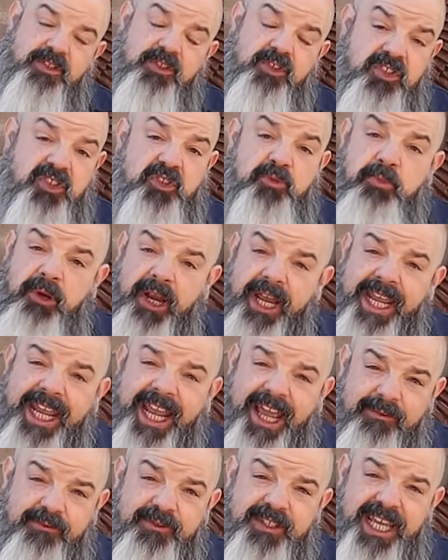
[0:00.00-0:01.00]
just spraying
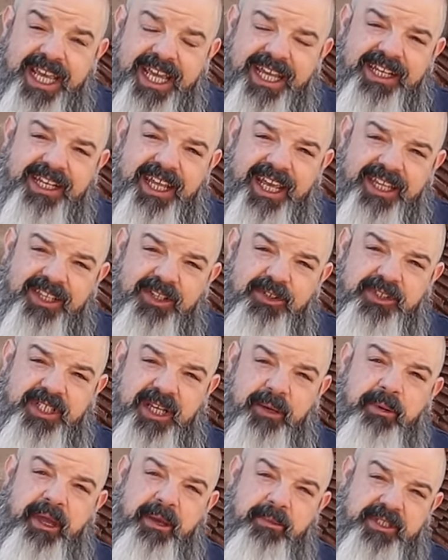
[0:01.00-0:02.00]
F10 and
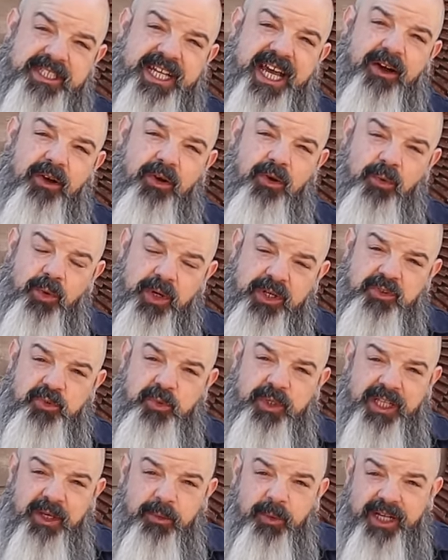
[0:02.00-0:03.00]
using a paper towel works
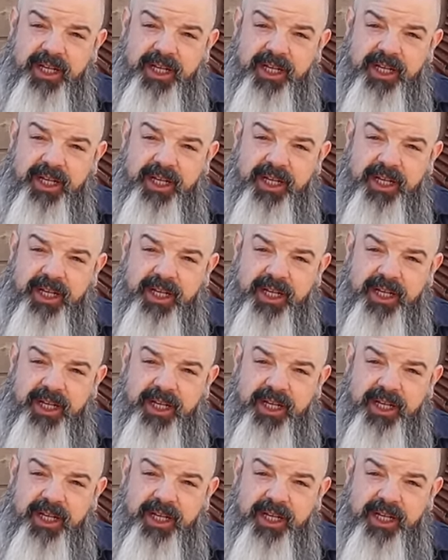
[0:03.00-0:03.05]
really